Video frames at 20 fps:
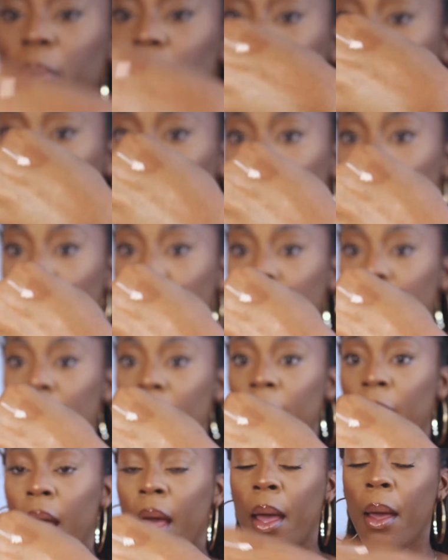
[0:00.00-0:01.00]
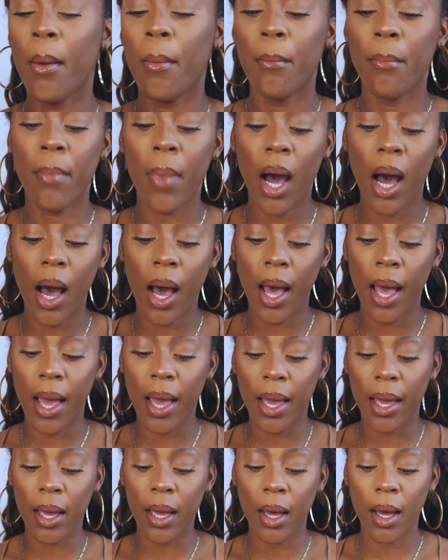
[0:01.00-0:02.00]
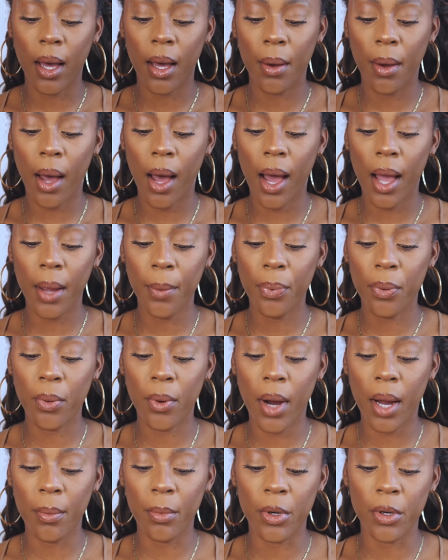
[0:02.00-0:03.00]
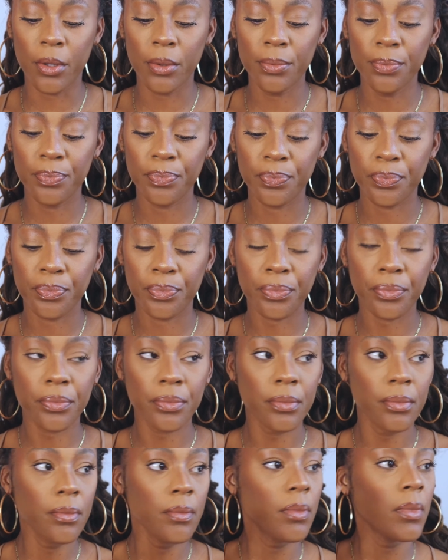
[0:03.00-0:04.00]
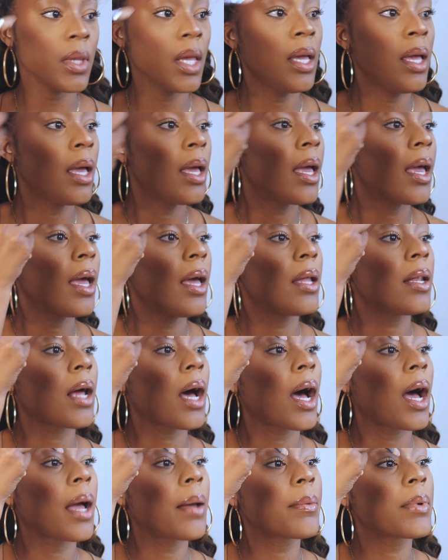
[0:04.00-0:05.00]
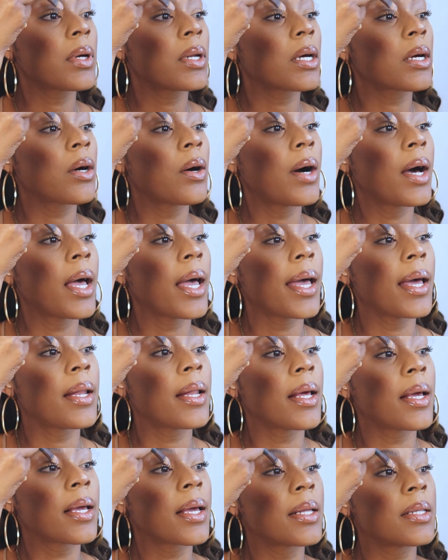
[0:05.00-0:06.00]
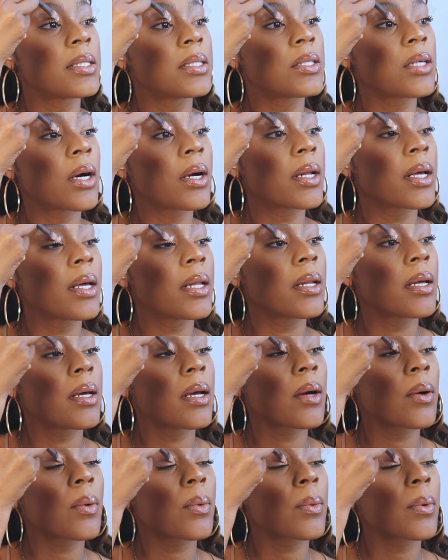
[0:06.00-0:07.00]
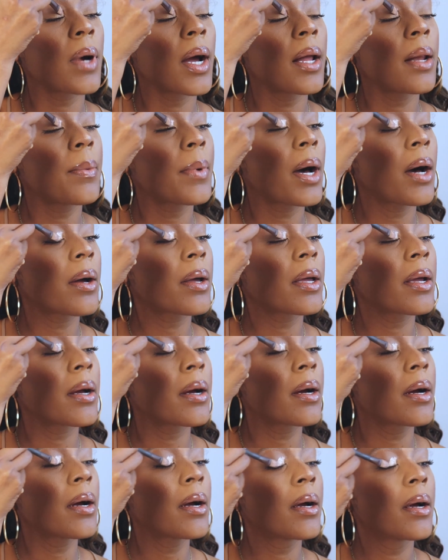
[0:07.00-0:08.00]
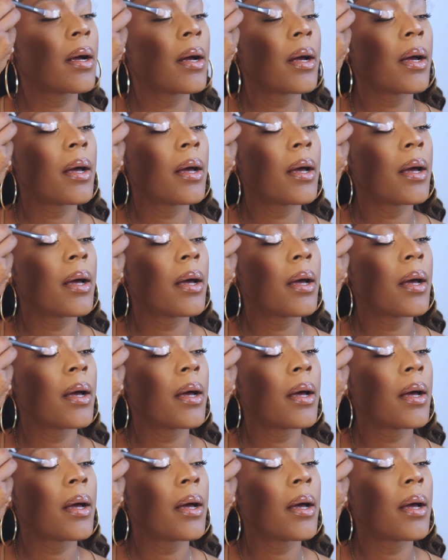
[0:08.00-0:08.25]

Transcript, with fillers: apply my eye primer. And I'm gonna go ahead and get started right about here.